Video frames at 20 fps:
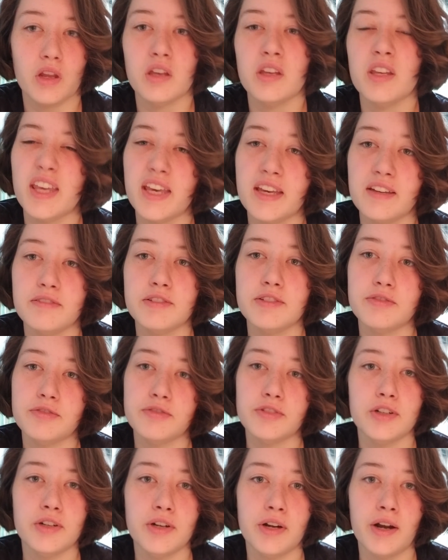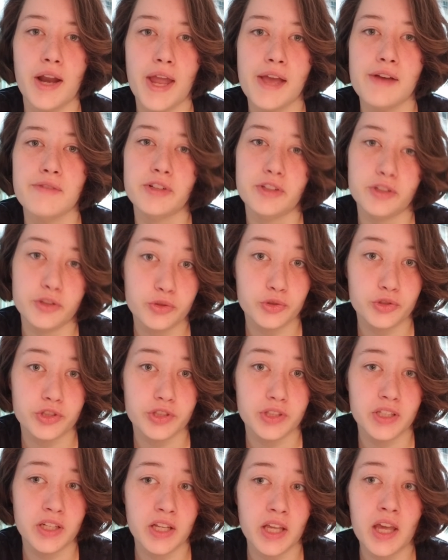gift for
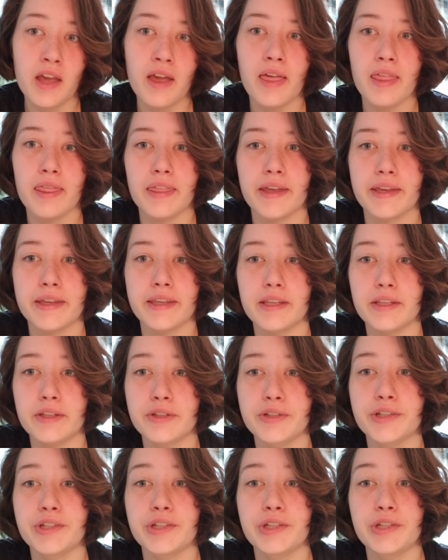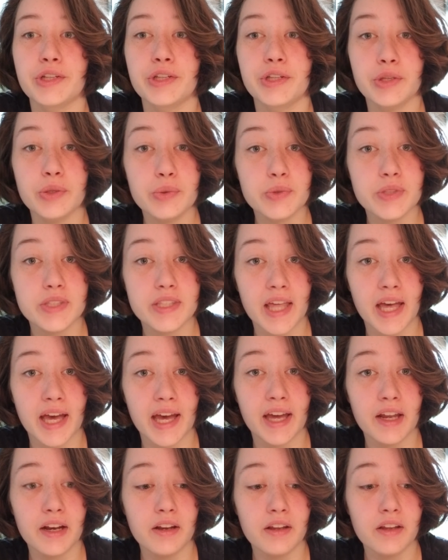evolution, that he could use
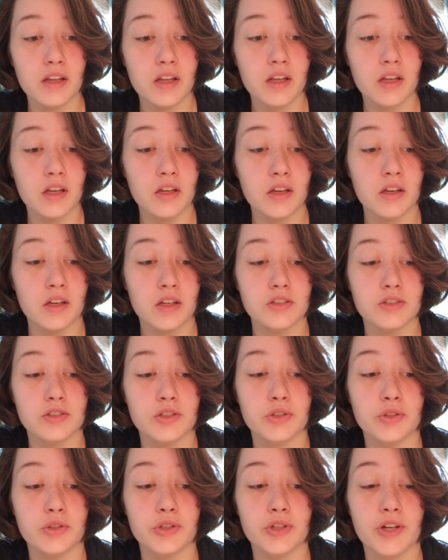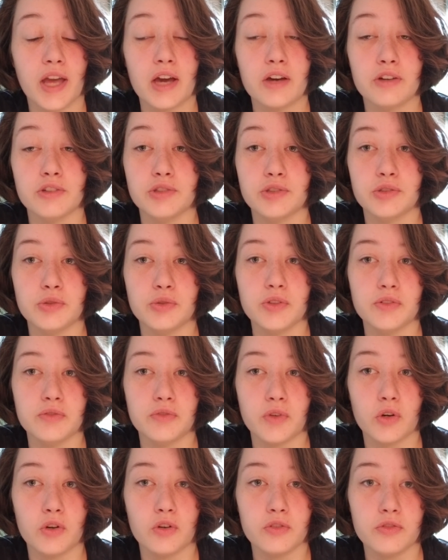that to learn how to
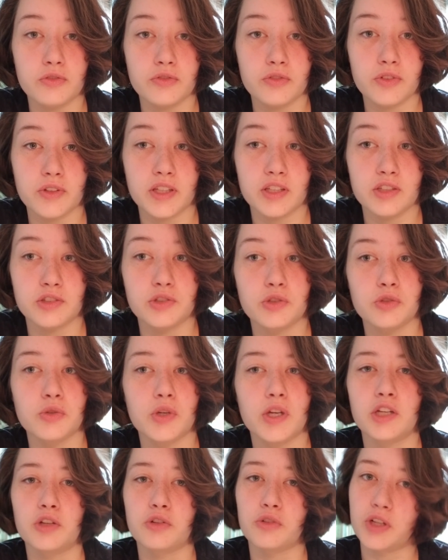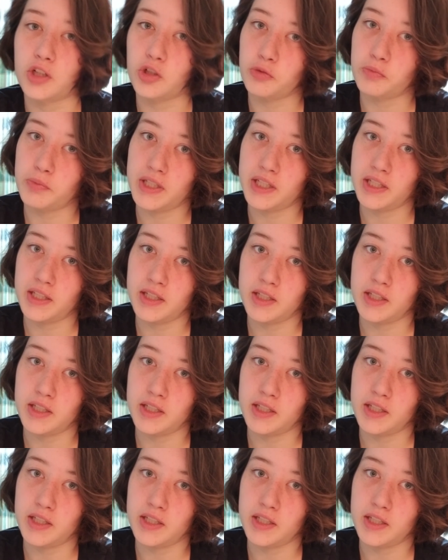evolve into a greater being